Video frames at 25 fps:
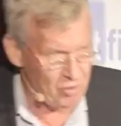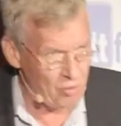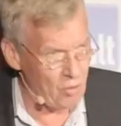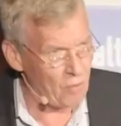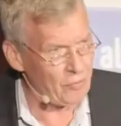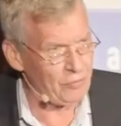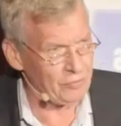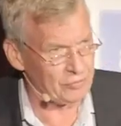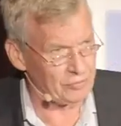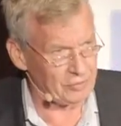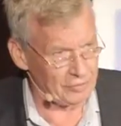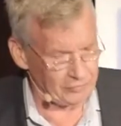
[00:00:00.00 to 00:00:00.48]

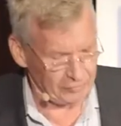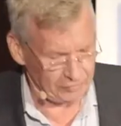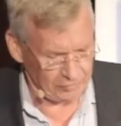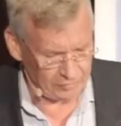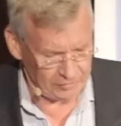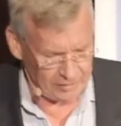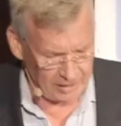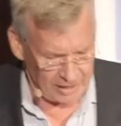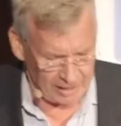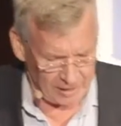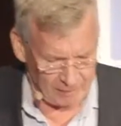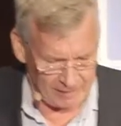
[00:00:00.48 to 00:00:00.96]
nonsense is
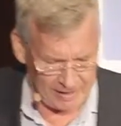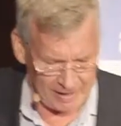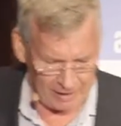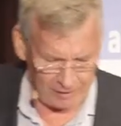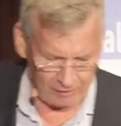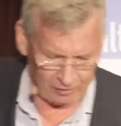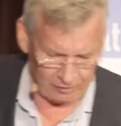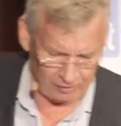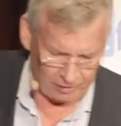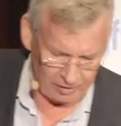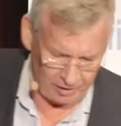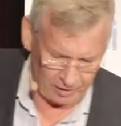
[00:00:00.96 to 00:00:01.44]
going around
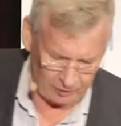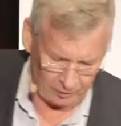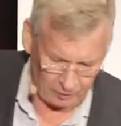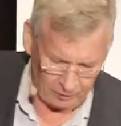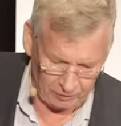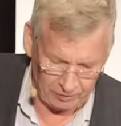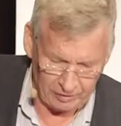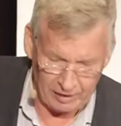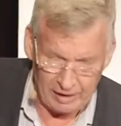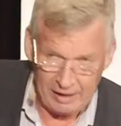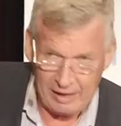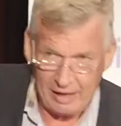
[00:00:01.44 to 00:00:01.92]
in
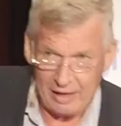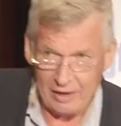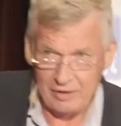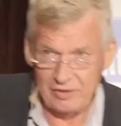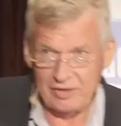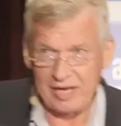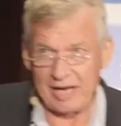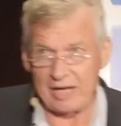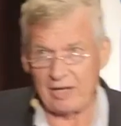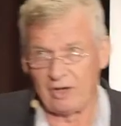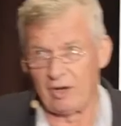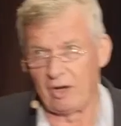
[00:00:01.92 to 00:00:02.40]
circles, and
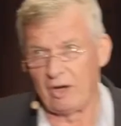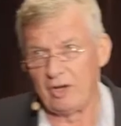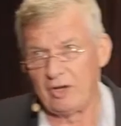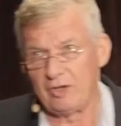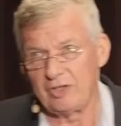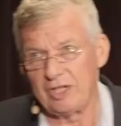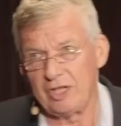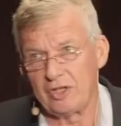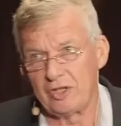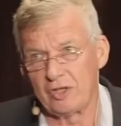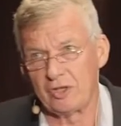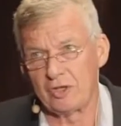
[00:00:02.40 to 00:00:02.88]

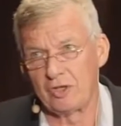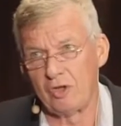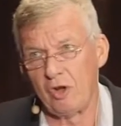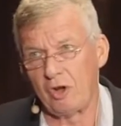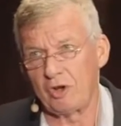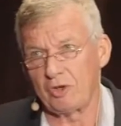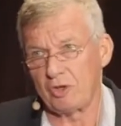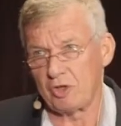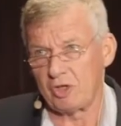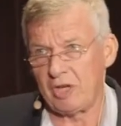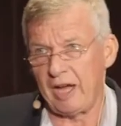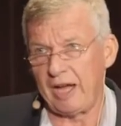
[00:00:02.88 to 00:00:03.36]
technology does
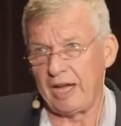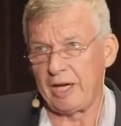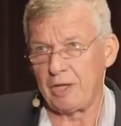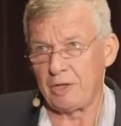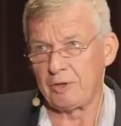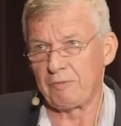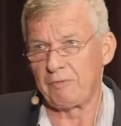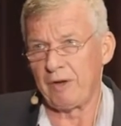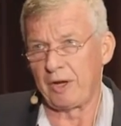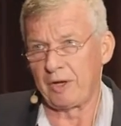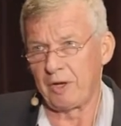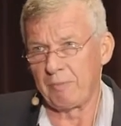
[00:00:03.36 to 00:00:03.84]
not
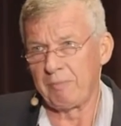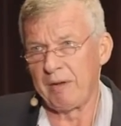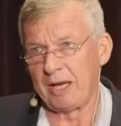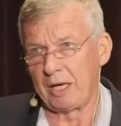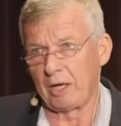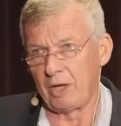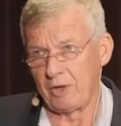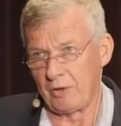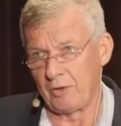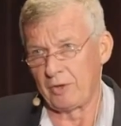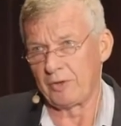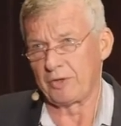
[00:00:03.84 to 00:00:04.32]
change
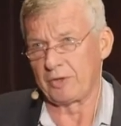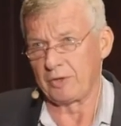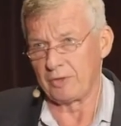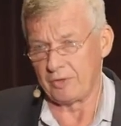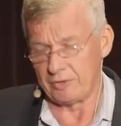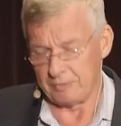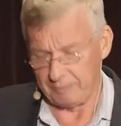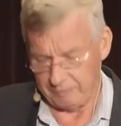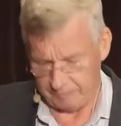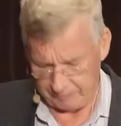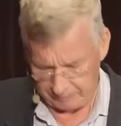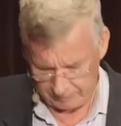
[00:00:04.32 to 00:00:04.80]
fundamental
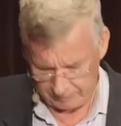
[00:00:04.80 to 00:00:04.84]
nonsense.